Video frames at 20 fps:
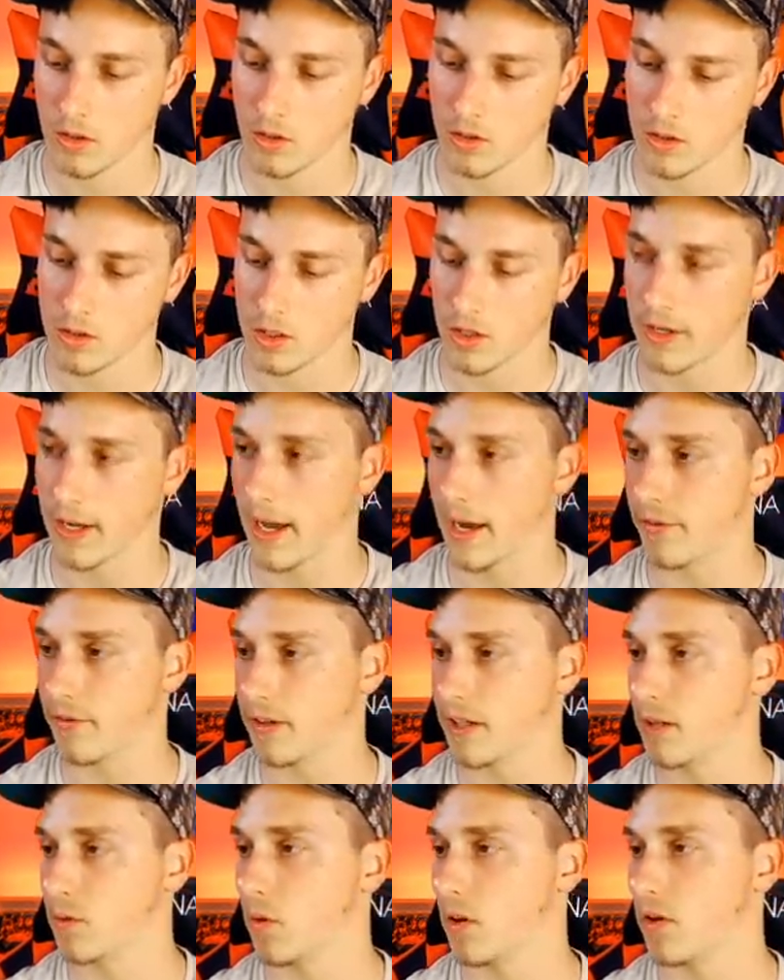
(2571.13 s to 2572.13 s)
So yeah, if
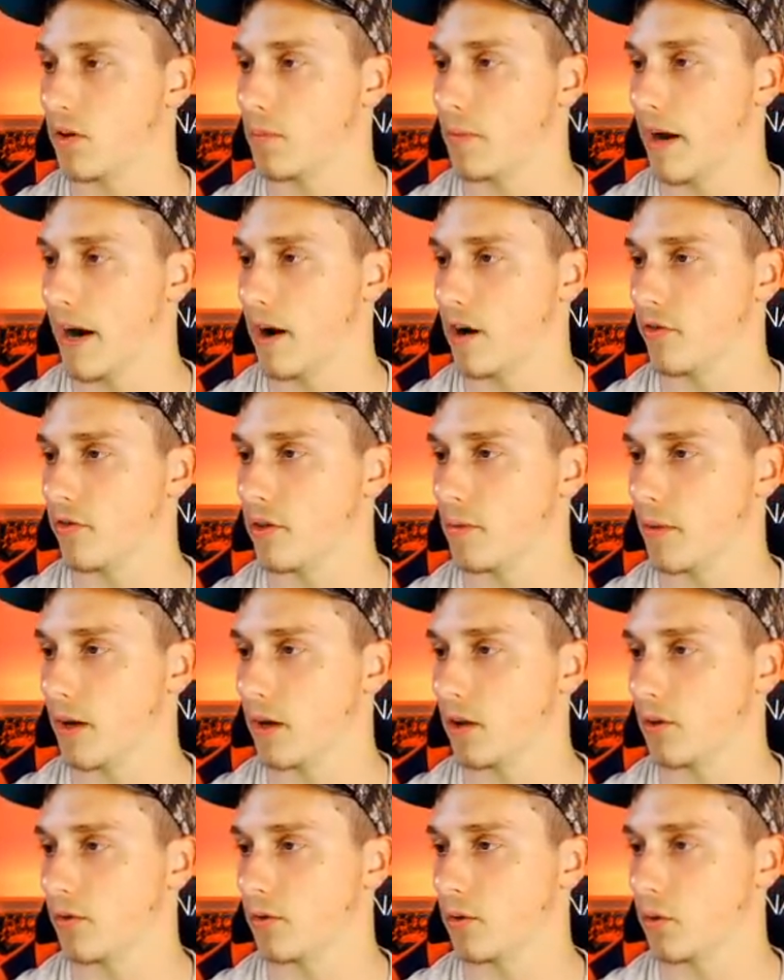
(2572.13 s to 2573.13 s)
you did want the pair of them,
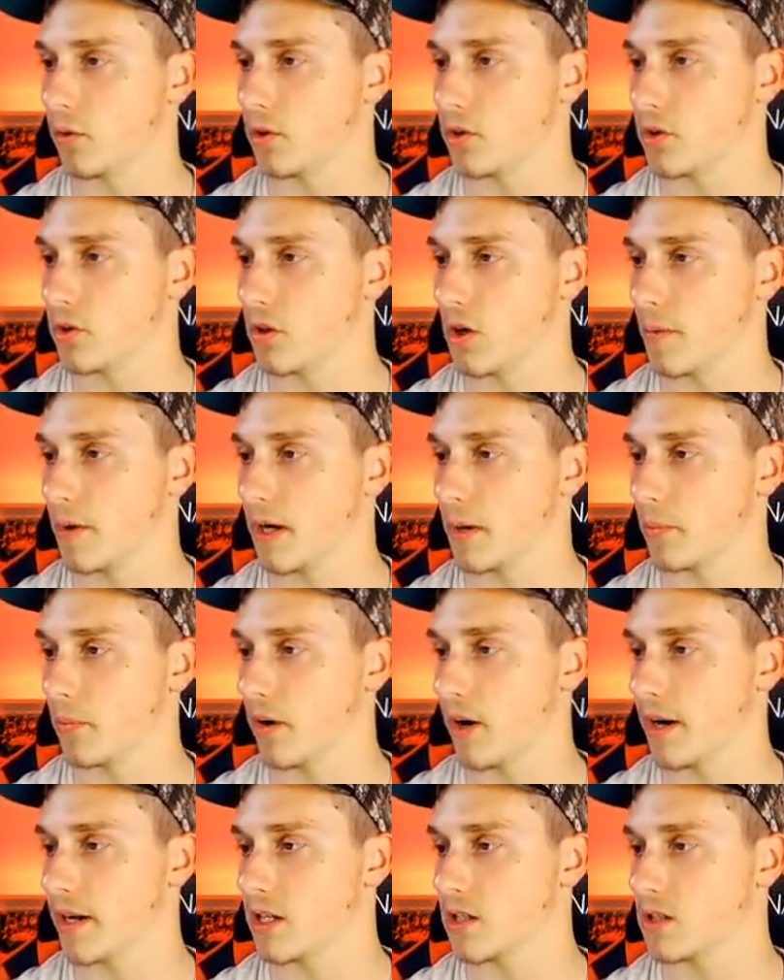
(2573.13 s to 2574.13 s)
I'll of course do a better
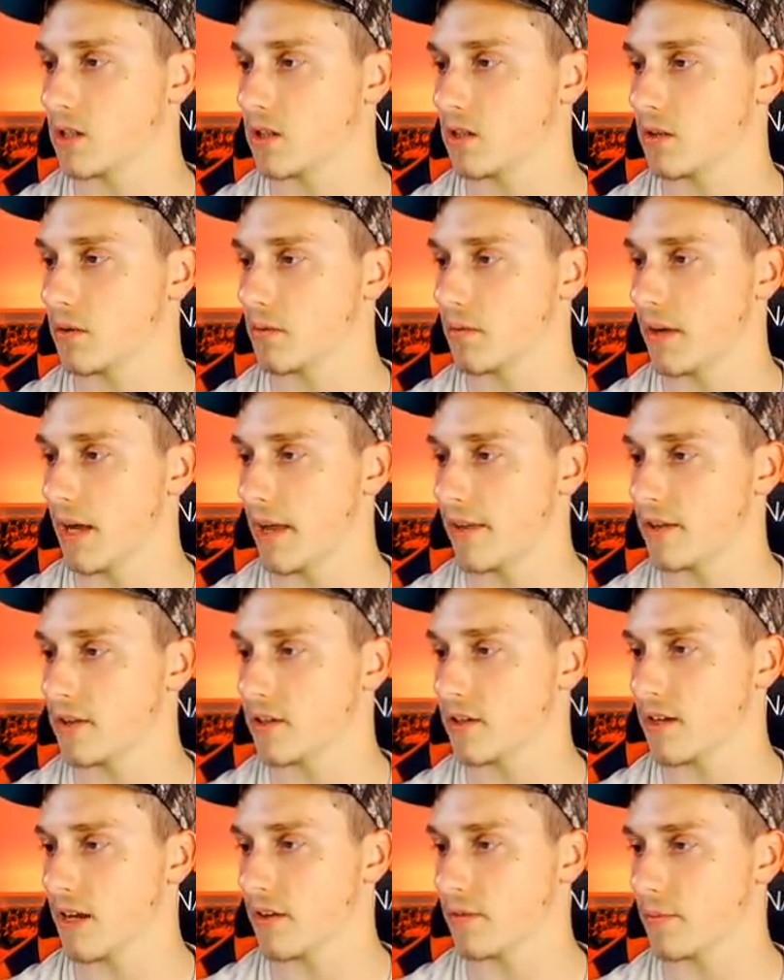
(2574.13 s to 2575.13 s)
price. Yeah, it's
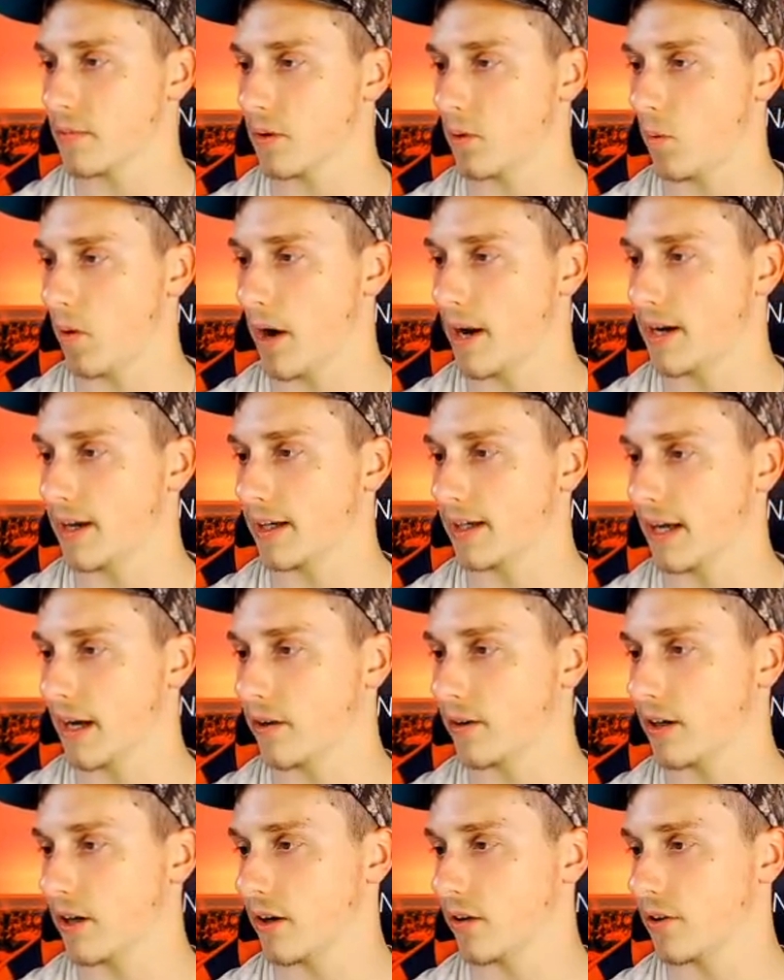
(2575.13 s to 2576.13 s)
just a bit whitening
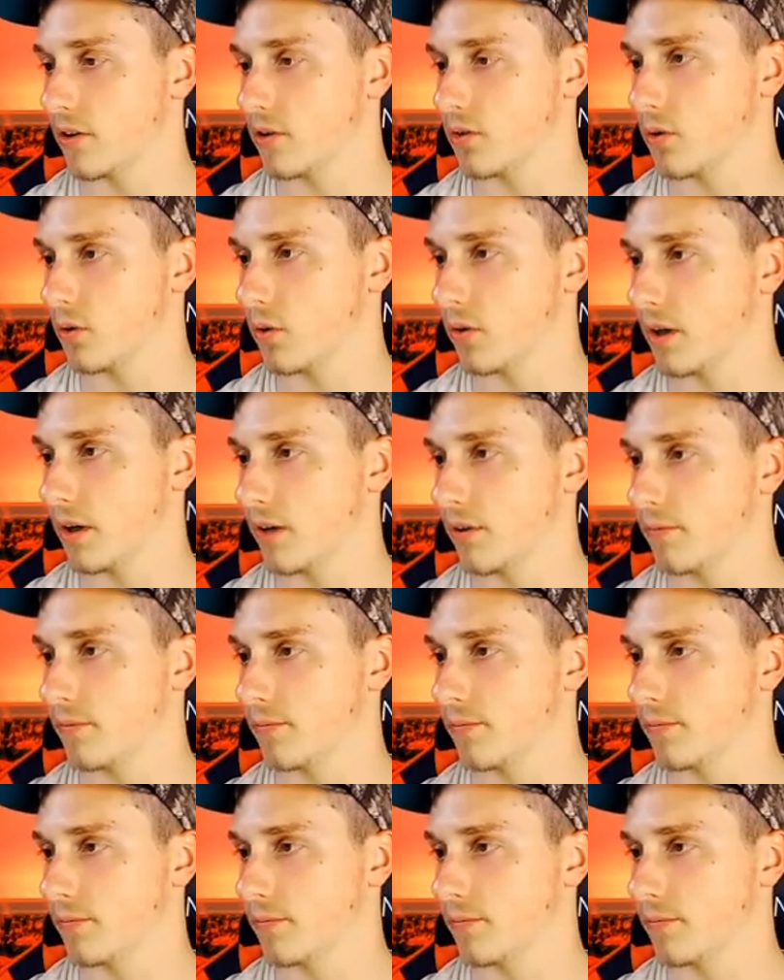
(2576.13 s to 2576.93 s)
down here in this corner.